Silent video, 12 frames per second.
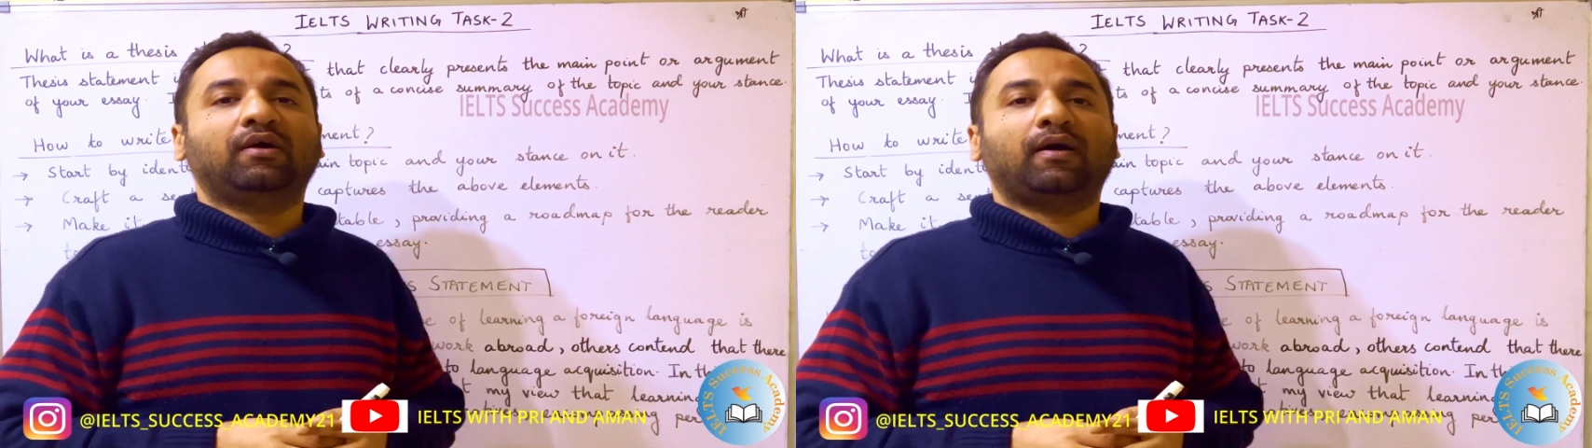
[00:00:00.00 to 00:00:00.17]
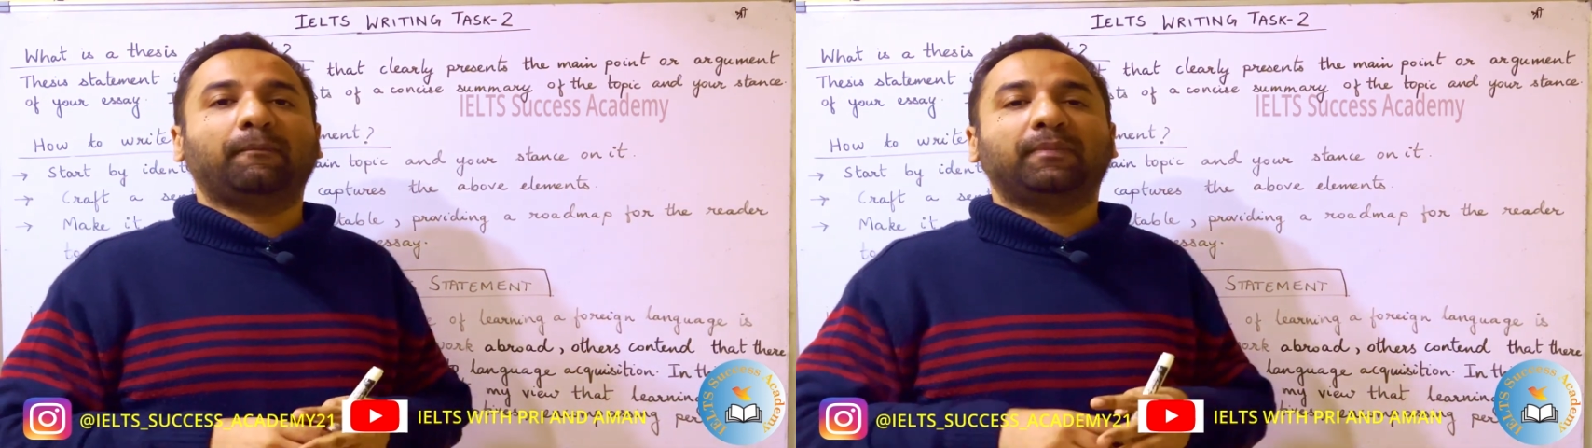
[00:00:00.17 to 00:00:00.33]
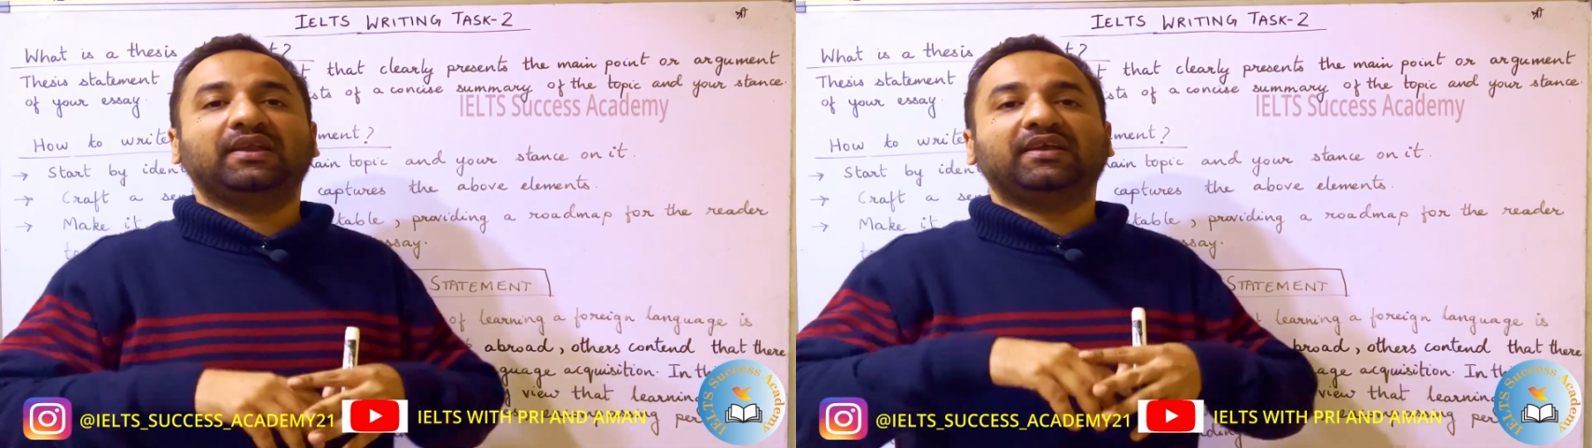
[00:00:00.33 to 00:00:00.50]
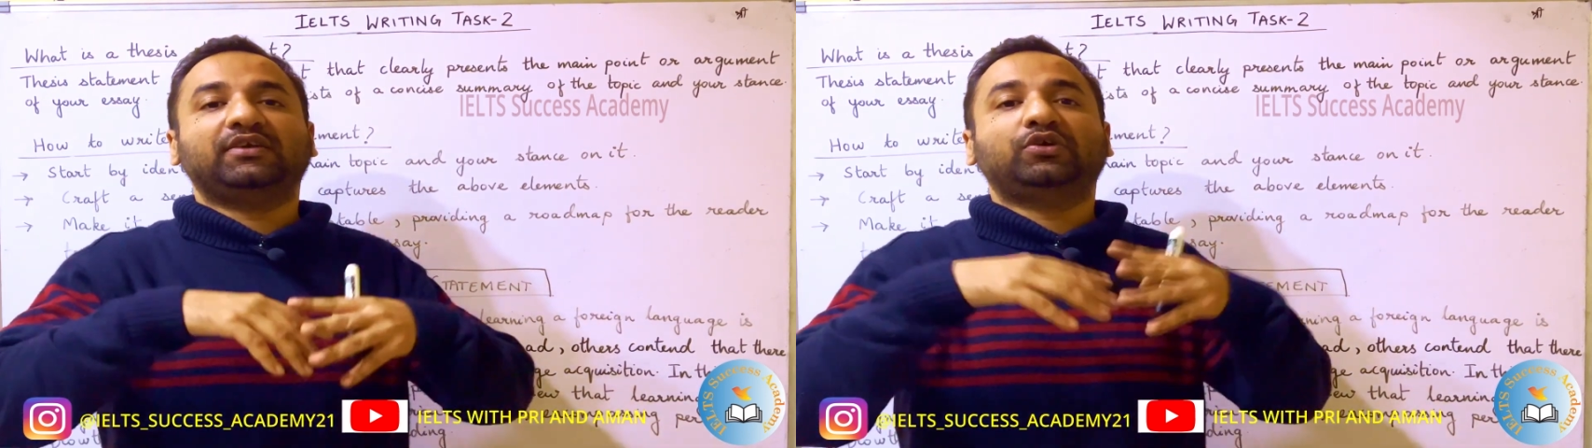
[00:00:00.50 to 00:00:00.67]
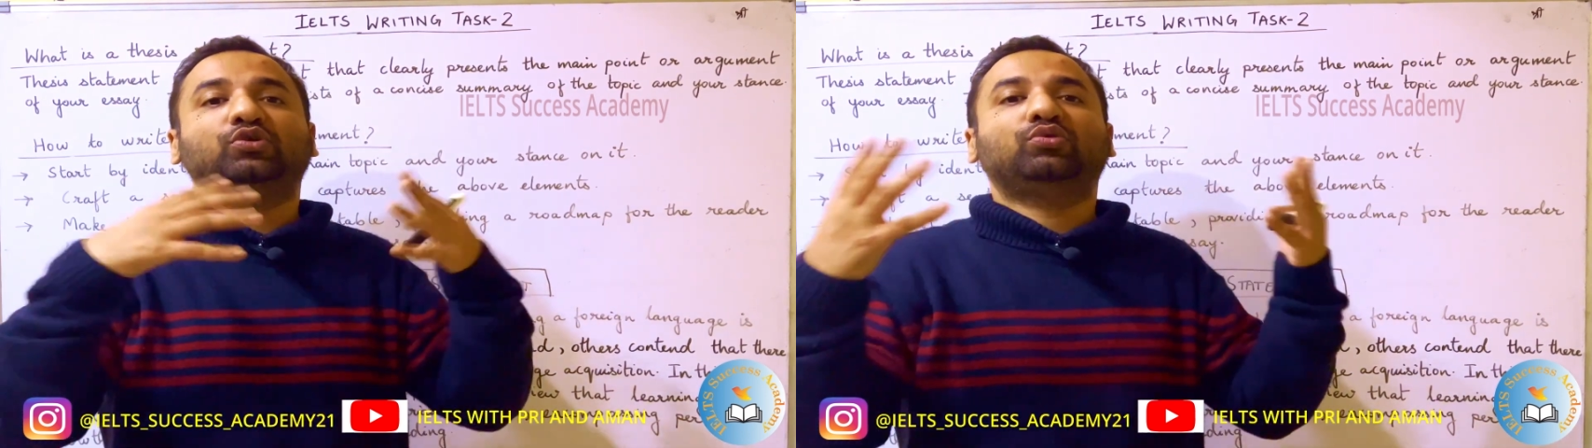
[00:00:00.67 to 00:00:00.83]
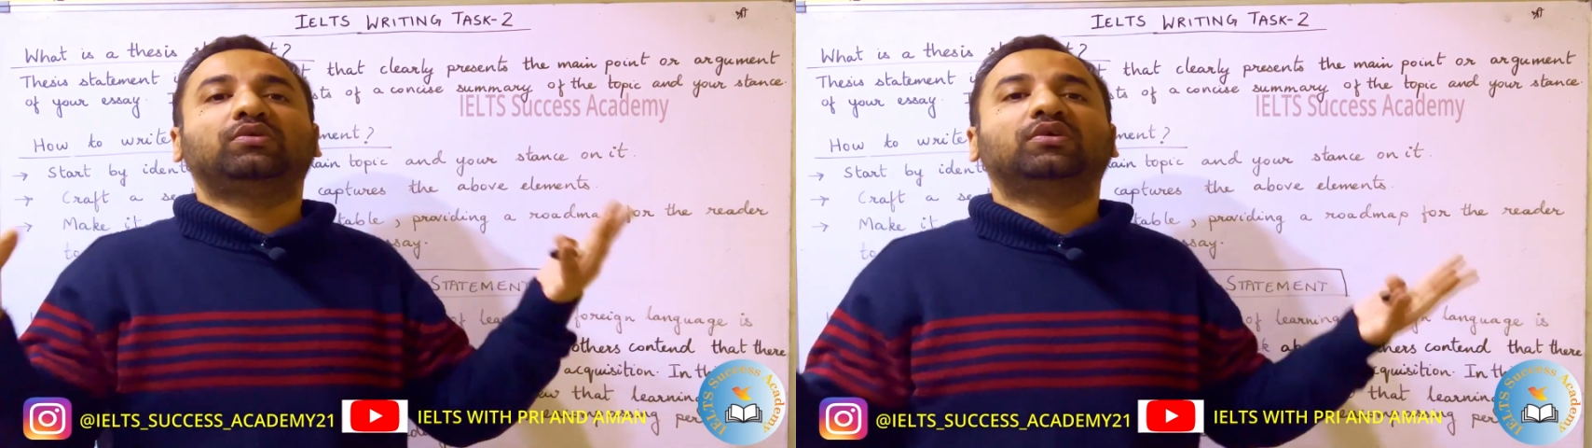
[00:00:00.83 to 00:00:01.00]

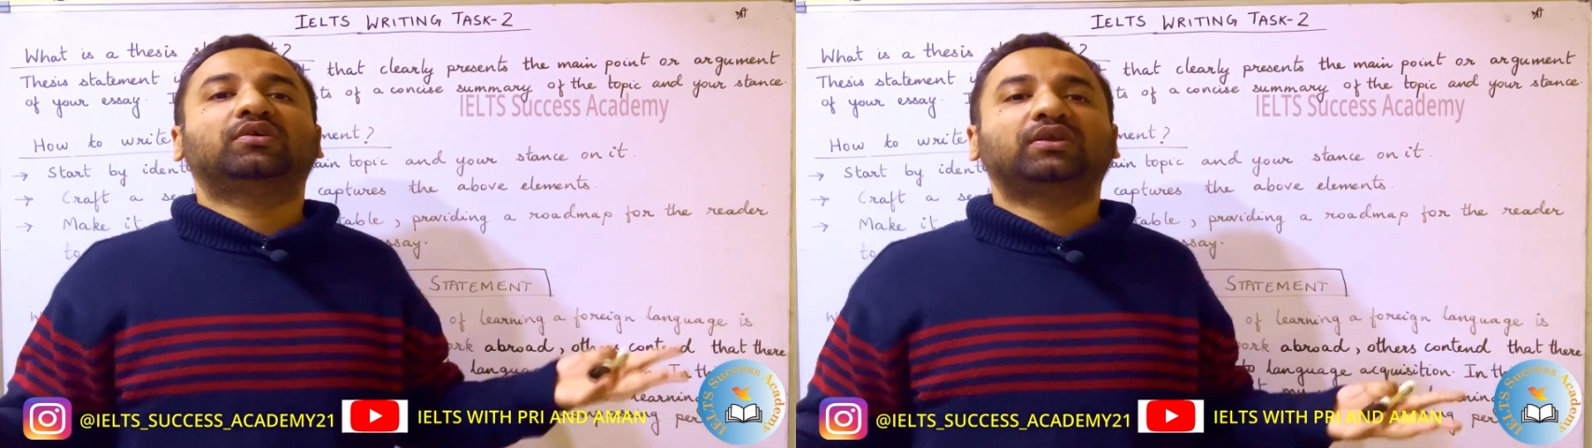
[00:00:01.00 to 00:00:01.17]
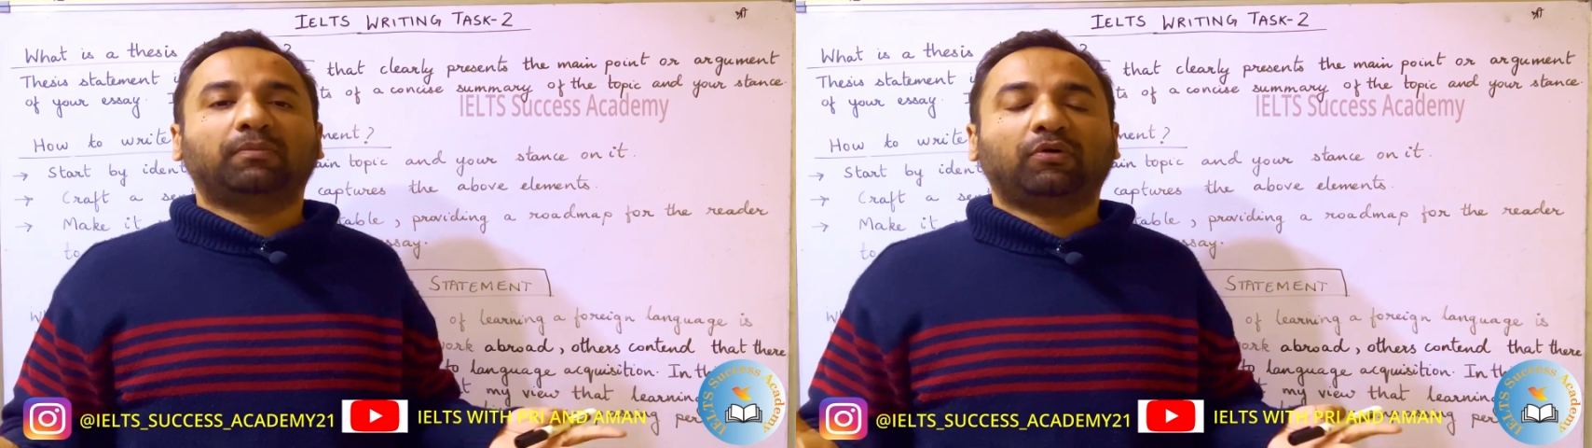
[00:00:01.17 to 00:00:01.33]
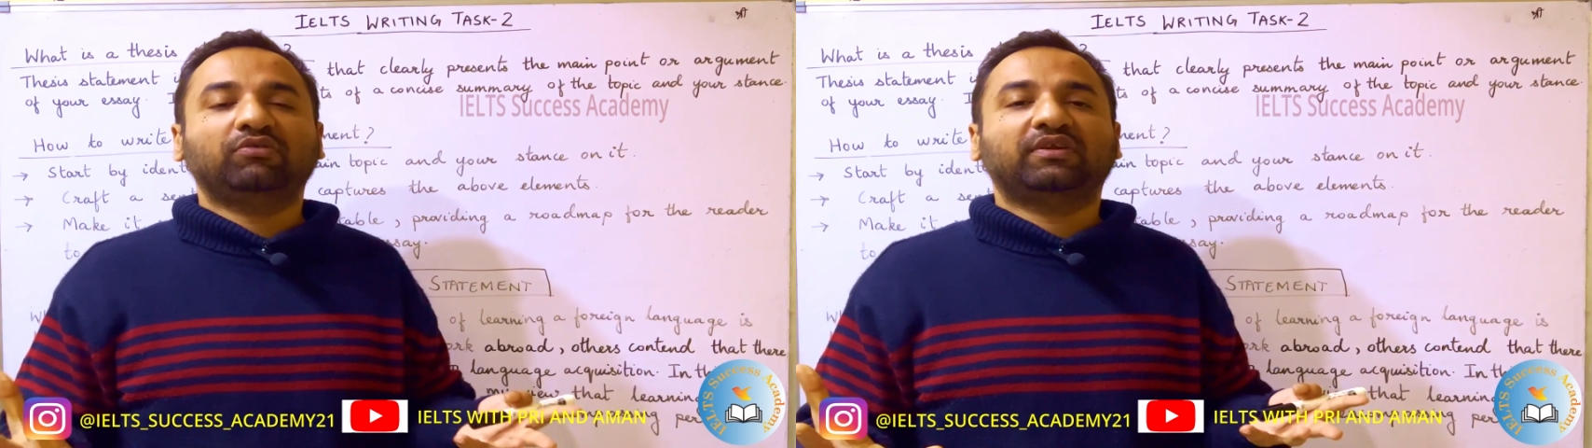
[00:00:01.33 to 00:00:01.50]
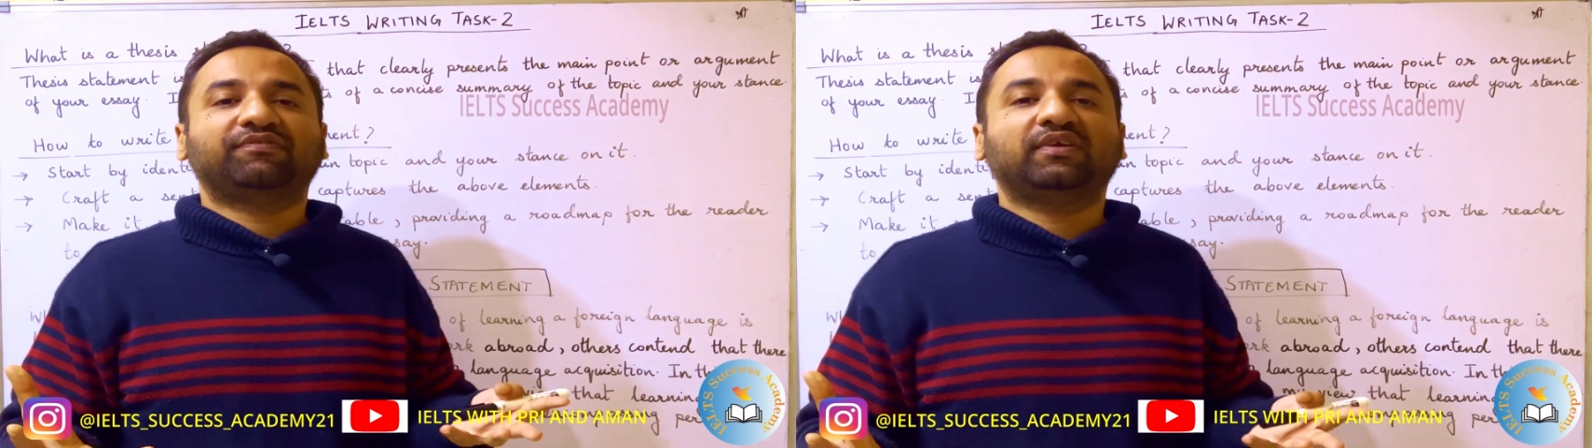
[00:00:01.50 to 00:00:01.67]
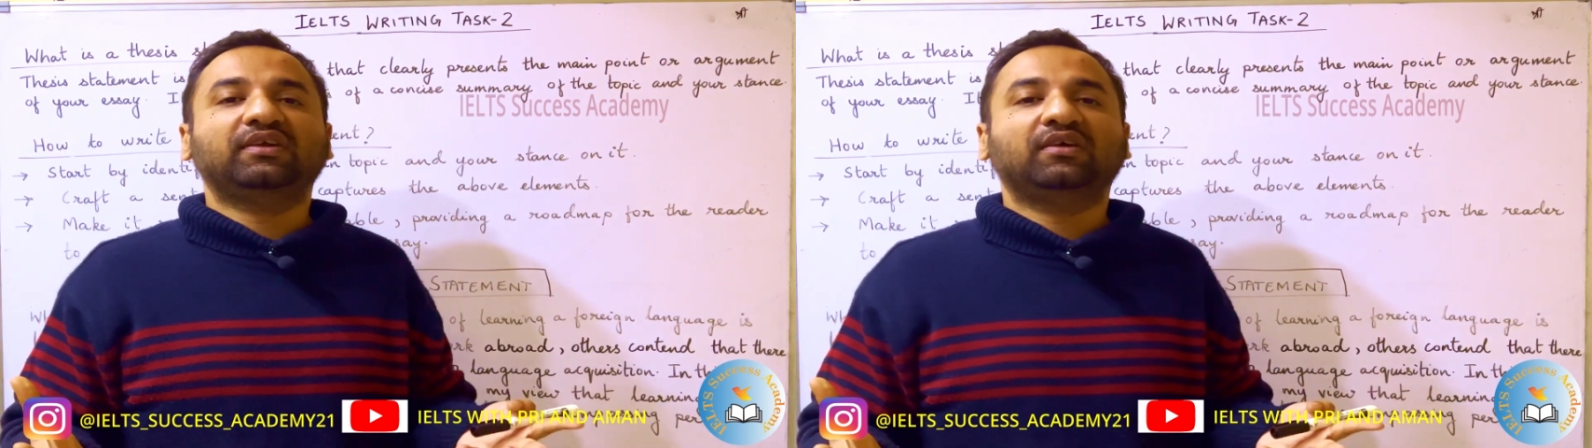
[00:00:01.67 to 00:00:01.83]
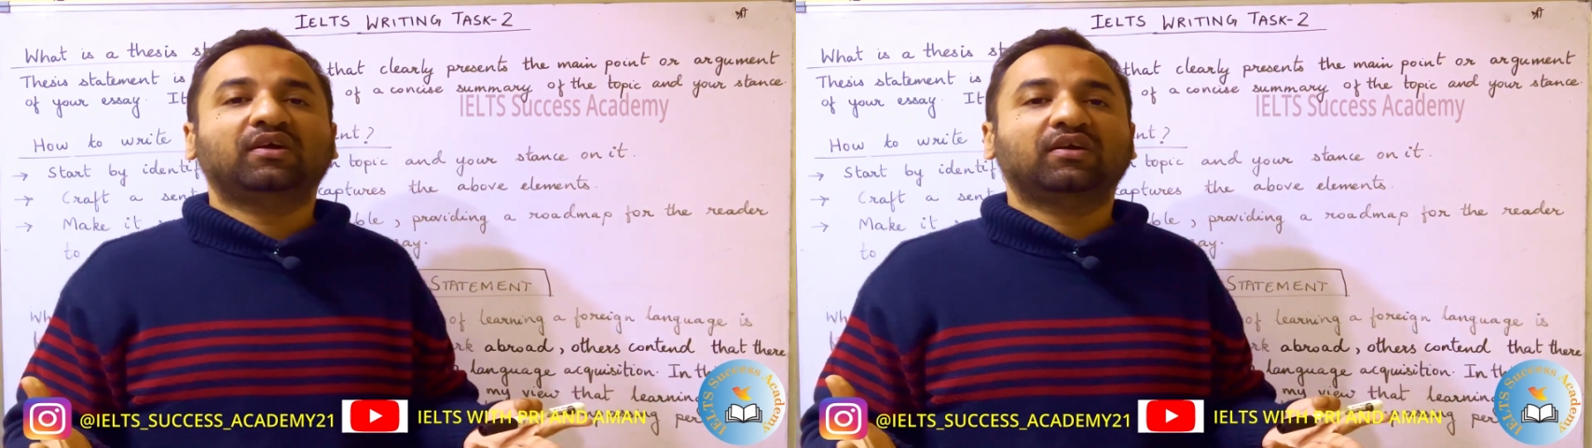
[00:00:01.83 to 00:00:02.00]
ability to learn about different